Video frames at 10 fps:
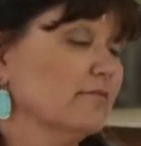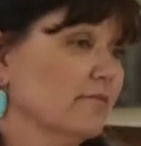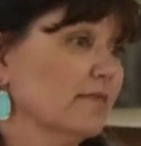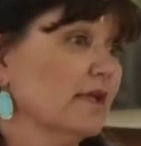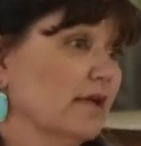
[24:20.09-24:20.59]

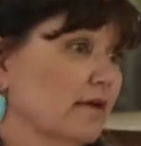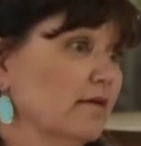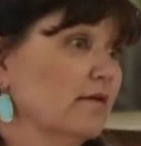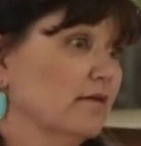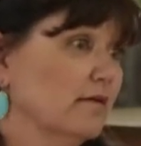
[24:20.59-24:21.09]
Is there a
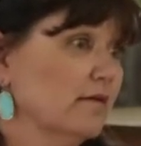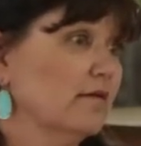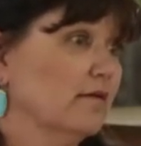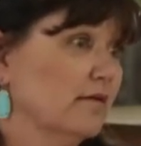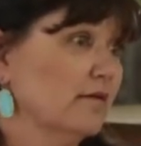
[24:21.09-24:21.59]
special
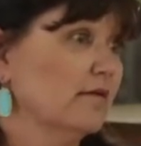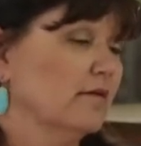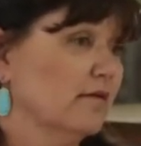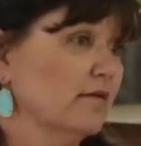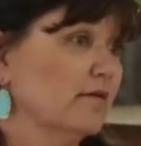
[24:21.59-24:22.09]
other than
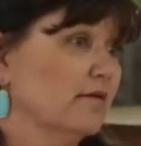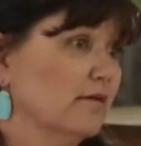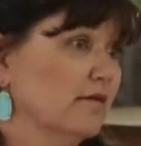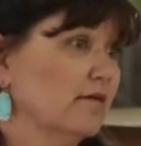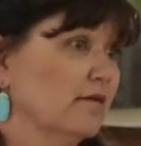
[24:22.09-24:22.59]
deep
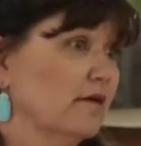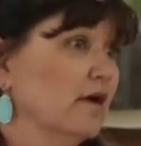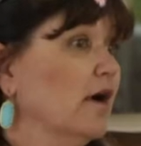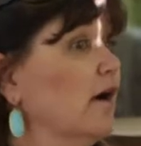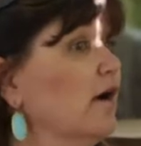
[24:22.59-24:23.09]
soaking
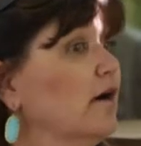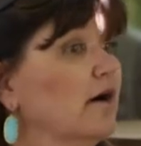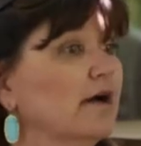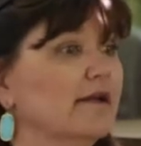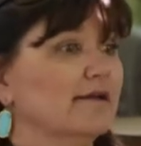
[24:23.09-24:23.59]
or, or what?